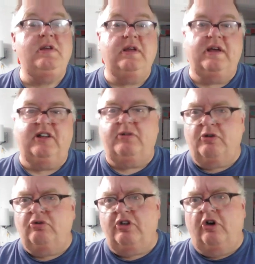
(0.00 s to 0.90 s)
and that's a
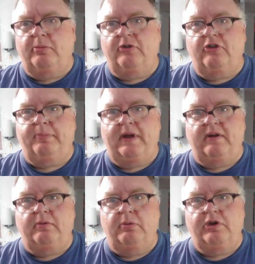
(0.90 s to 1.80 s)
good time to
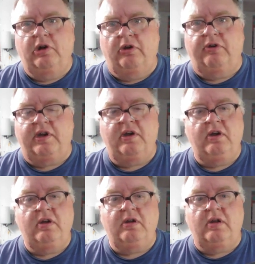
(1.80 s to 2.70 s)
spend when you're learning
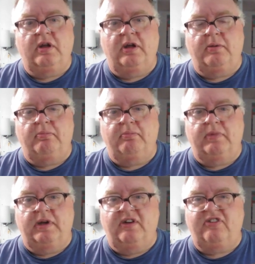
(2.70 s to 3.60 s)

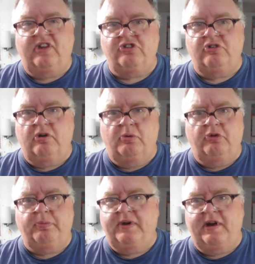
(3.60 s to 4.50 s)
in a session. I
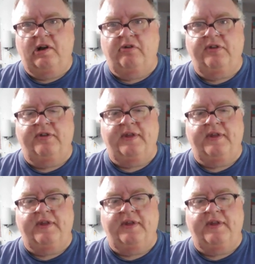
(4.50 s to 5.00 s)
wouldn't spend any longer than